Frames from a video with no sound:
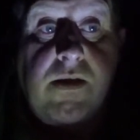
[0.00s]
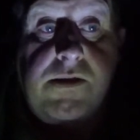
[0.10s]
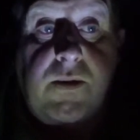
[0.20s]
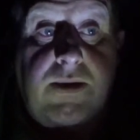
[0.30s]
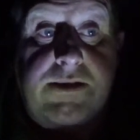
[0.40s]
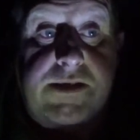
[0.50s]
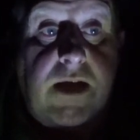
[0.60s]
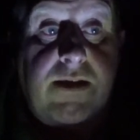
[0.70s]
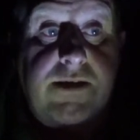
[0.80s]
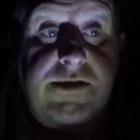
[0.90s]
So I
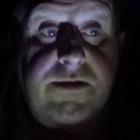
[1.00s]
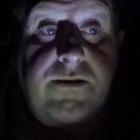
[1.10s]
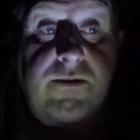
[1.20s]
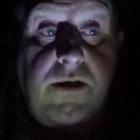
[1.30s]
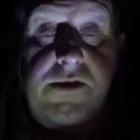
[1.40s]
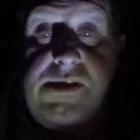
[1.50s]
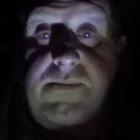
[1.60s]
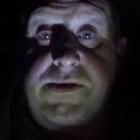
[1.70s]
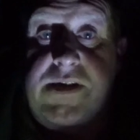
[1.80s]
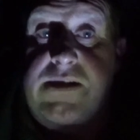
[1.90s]
started to unzip
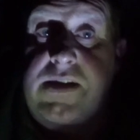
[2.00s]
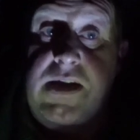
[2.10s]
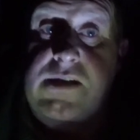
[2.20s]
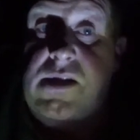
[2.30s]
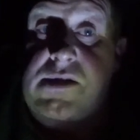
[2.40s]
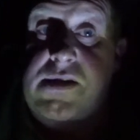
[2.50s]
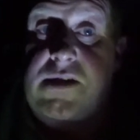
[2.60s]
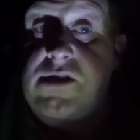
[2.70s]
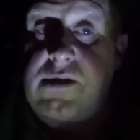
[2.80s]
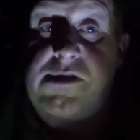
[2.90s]
the tent, and as I
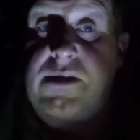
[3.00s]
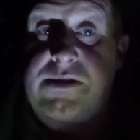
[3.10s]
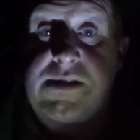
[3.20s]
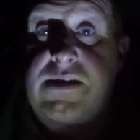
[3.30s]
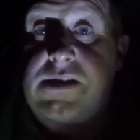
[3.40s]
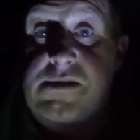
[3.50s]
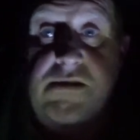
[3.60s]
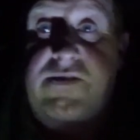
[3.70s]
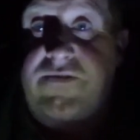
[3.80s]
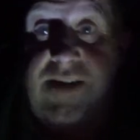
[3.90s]
started to unzip the tent, it
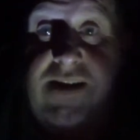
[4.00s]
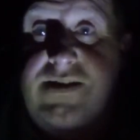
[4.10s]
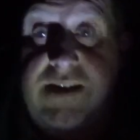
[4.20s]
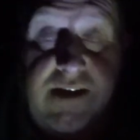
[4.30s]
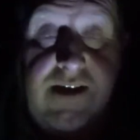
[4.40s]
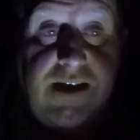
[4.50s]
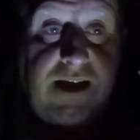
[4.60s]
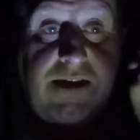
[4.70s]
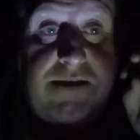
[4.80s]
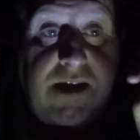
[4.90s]
started to fade,
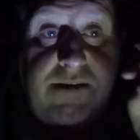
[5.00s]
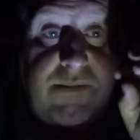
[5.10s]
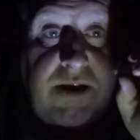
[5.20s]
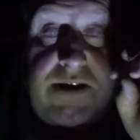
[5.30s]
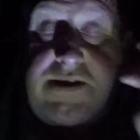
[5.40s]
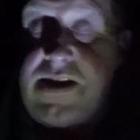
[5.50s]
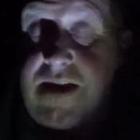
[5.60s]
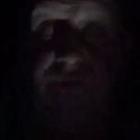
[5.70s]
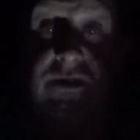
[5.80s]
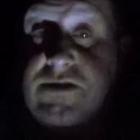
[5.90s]
and and, and I
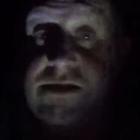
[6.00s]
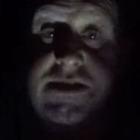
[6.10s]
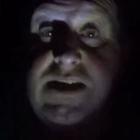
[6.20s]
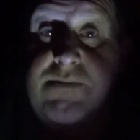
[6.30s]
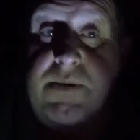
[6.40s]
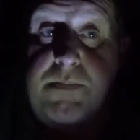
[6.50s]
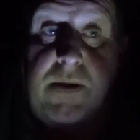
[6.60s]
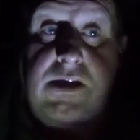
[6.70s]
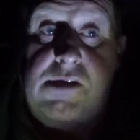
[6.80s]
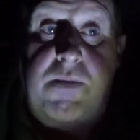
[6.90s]
never got to see it. But
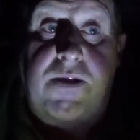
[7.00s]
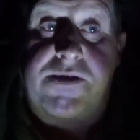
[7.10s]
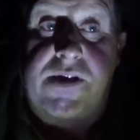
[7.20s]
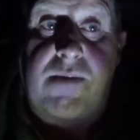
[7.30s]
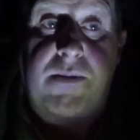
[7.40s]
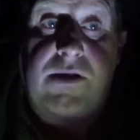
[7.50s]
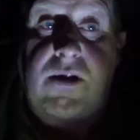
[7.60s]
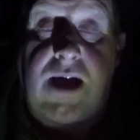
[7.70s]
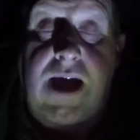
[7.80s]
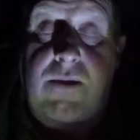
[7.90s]
because by the time I
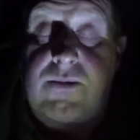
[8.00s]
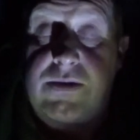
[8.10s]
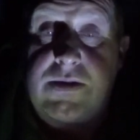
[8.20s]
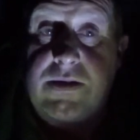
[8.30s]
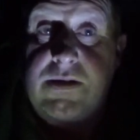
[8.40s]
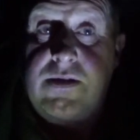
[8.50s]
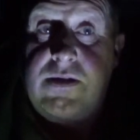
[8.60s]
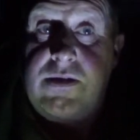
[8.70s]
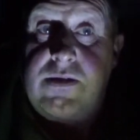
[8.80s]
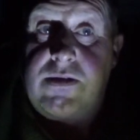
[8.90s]
got out,
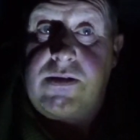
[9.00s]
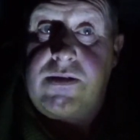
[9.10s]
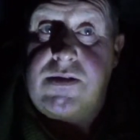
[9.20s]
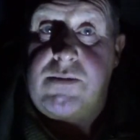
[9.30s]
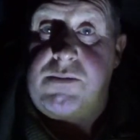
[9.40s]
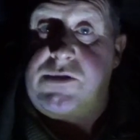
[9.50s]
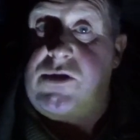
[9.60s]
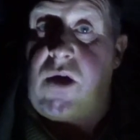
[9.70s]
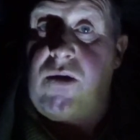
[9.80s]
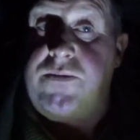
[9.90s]
it was
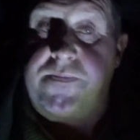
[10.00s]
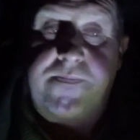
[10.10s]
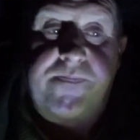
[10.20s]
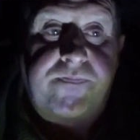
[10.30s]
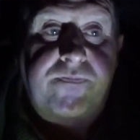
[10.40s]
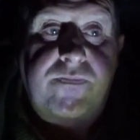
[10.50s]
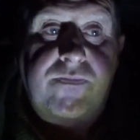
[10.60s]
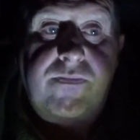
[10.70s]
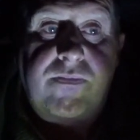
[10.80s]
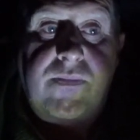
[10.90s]
gone,
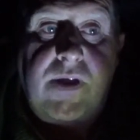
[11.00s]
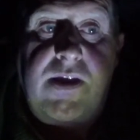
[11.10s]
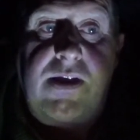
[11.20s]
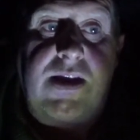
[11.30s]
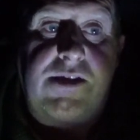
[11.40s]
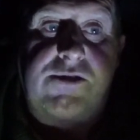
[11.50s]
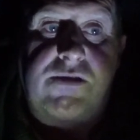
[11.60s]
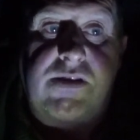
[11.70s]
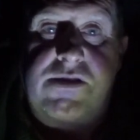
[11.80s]
and it literally